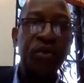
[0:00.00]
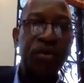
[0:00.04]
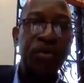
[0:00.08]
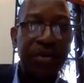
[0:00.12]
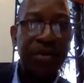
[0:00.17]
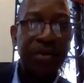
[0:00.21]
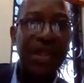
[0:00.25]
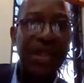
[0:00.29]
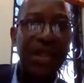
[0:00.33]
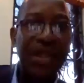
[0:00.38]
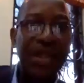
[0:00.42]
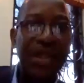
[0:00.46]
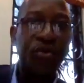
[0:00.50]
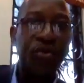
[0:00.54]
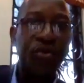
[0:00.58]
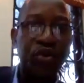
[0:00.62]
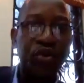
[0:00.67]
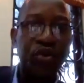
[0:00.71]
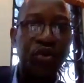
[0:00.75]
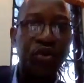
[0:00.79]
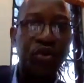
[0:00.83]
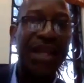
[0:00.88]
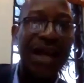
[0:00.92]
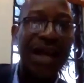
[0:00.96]
but
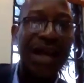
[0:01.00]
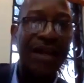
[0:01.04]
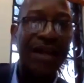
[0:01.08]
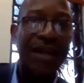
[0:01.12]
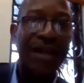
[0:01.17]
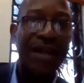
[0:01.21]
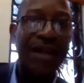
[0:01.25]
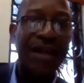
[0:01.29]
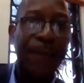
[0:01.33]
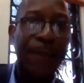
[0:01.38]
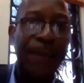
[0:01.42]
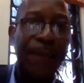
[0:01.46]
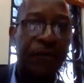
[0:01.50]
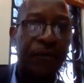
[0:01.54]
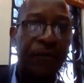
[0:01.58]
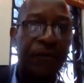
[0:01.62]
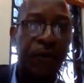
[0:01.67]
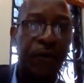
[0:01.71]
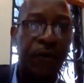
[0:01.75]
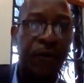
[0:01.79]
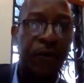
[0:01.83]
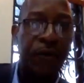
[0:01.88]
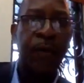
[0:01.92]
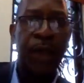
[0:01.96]
they knew that this
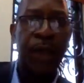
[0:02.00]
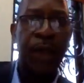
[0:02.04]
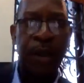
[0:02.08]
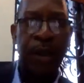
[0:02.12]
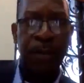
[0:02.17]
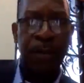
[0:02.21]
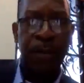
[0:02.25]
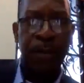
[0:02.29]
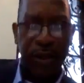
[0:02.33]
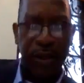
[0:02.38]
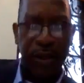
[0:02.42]
was what they had a